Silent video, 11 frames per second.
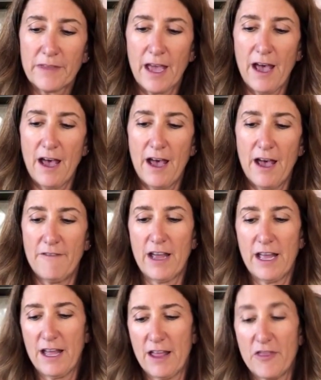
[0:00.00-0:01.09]

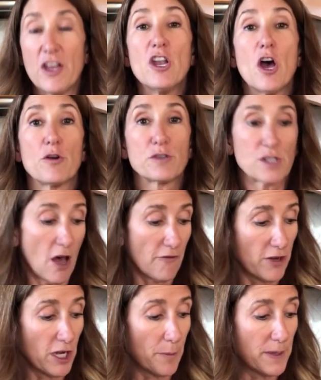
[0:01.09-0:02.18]
of the no salt
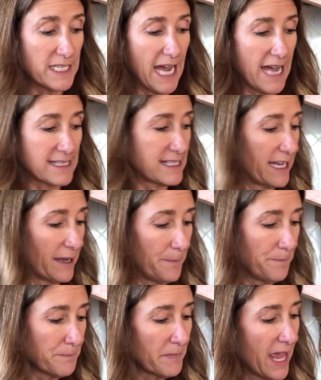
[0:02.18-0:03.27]
for your
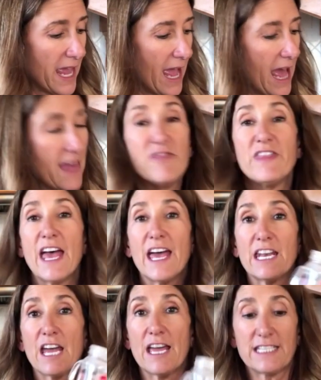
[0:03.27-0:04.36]
potassium and
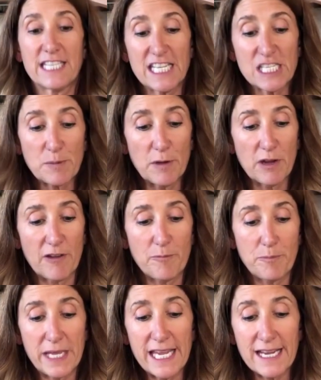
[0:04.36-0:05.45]
then a teaspoon of
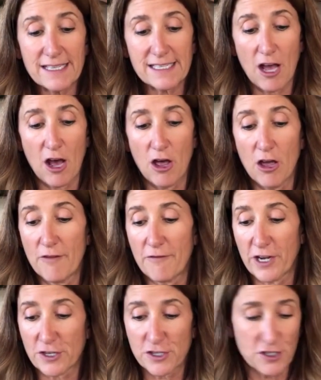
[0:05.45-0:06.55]
pink salt for
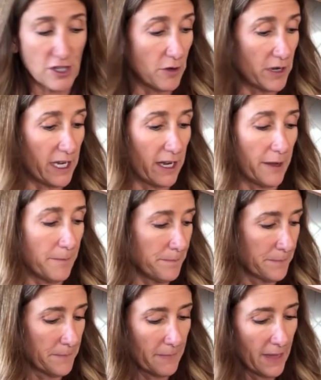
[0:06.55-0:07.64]
your sodium,
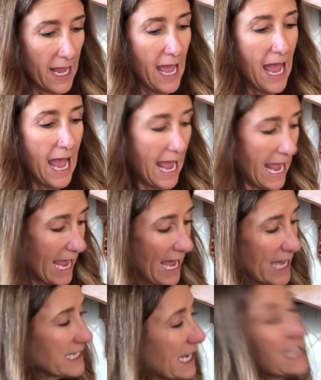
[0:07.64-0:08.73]

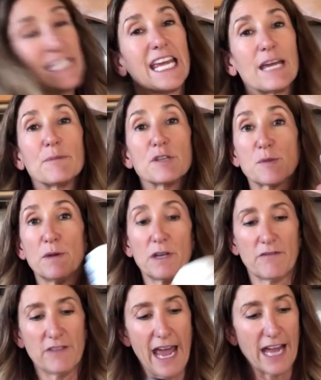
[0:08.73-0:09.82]
and a tablespoon
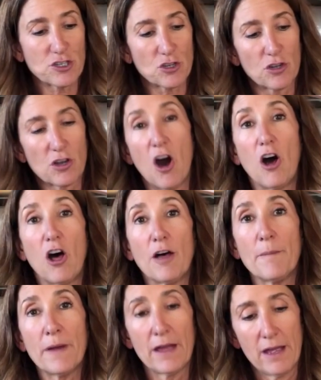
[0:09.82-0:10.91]
of natural
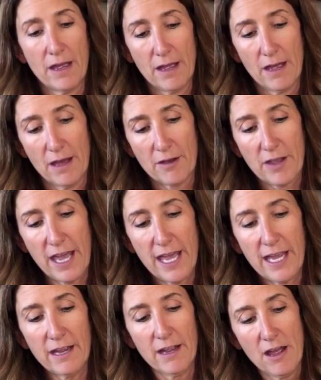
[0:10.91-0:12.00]
calm,
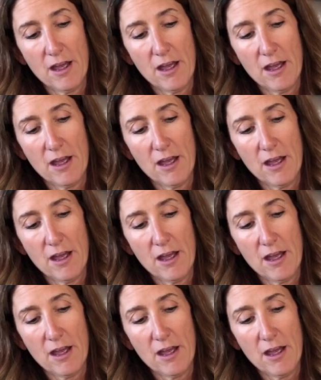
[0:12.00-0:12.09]
okay,